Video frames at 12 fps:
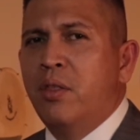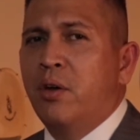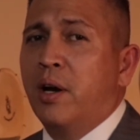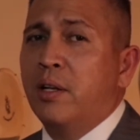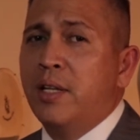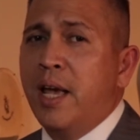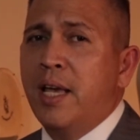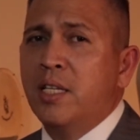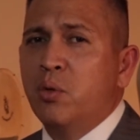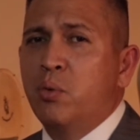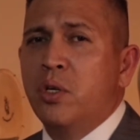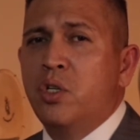There are
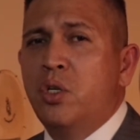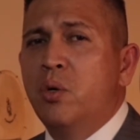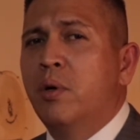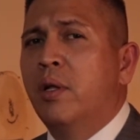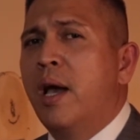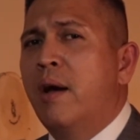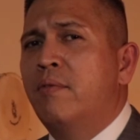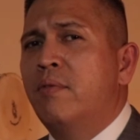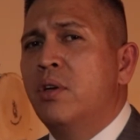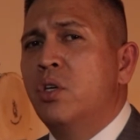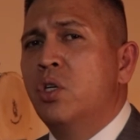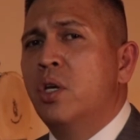days in which you will have
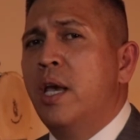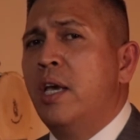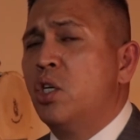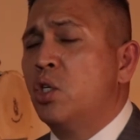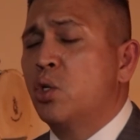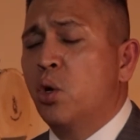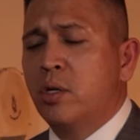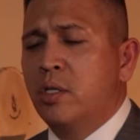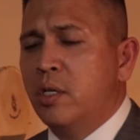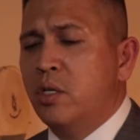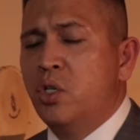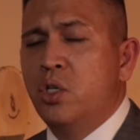a
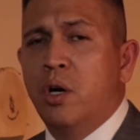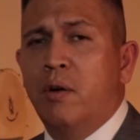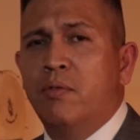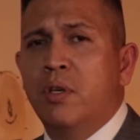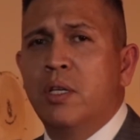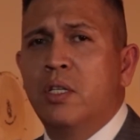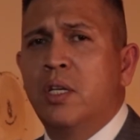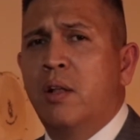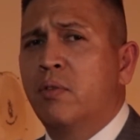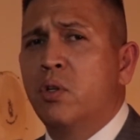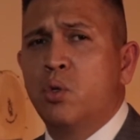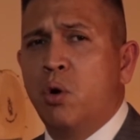shortage of
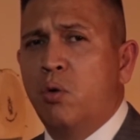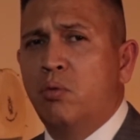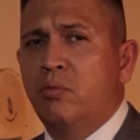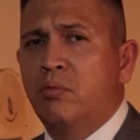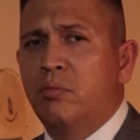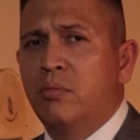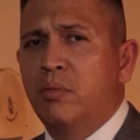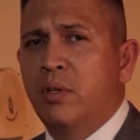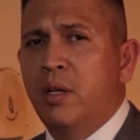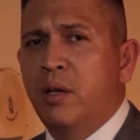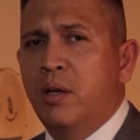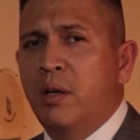self-control.
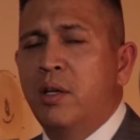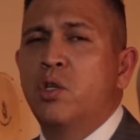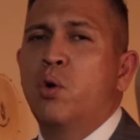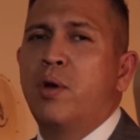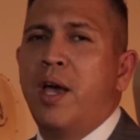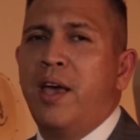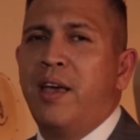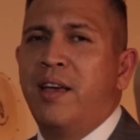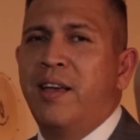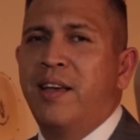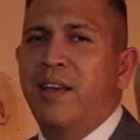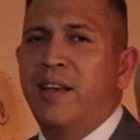It's okay.
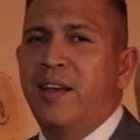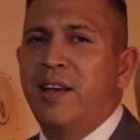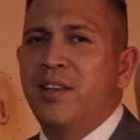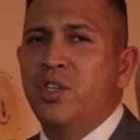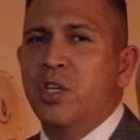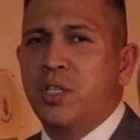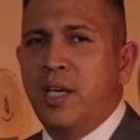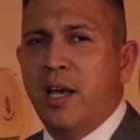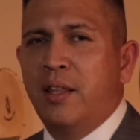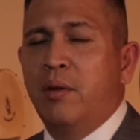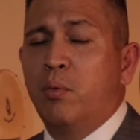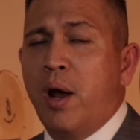Just
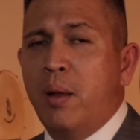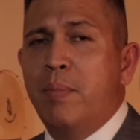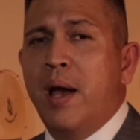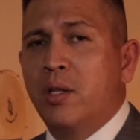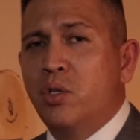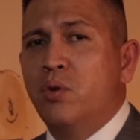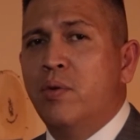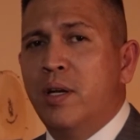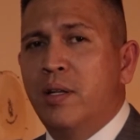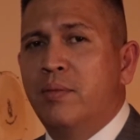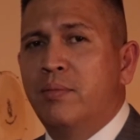get right back to it.